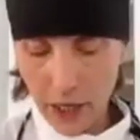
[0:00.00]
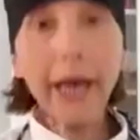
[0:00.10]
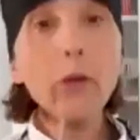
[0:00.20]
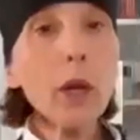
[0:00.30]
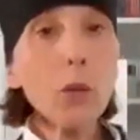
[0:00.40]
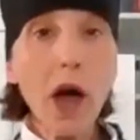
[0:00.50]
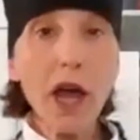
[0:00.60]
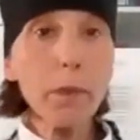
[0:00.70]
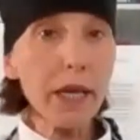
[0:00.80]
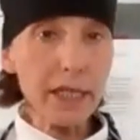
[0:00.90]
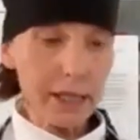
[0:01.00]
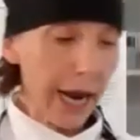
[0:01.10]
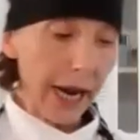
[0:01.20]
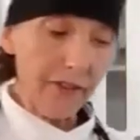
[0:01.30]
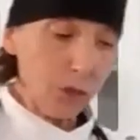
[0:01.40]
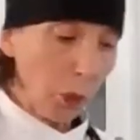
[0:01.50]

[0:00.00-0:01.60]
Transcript: And we want to be safe.